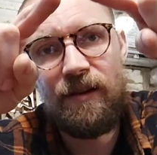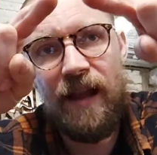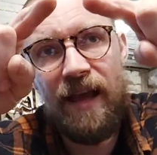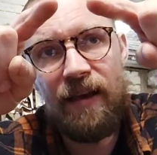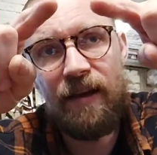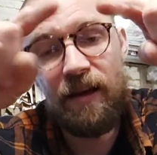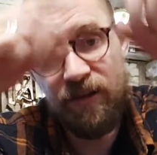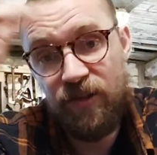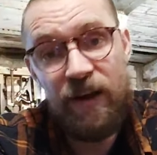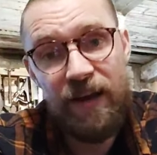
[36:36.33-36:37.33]
neck,
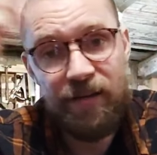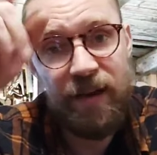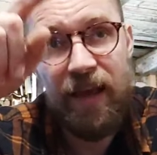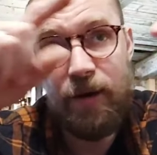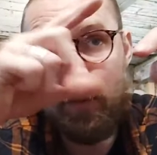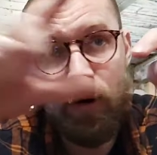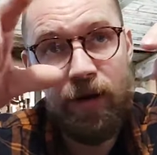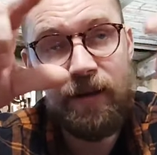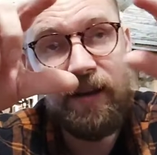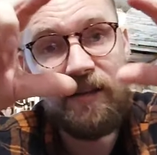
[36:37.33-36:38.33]
like a Strat neck
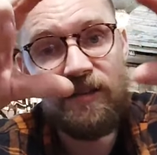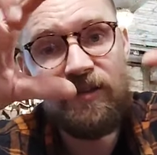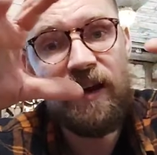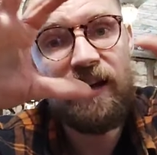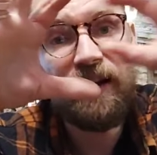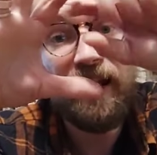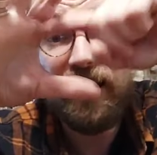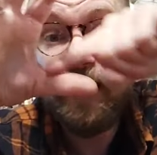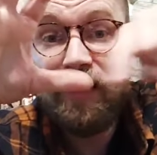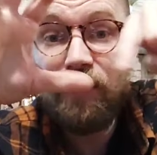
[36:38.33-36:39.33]
pocket and Strat
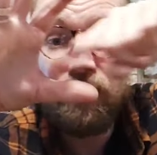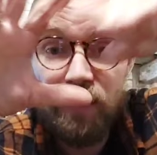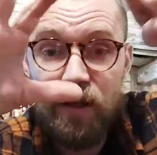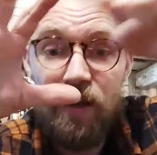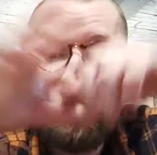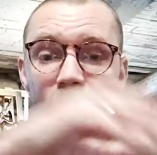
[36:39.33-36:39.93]
neck heel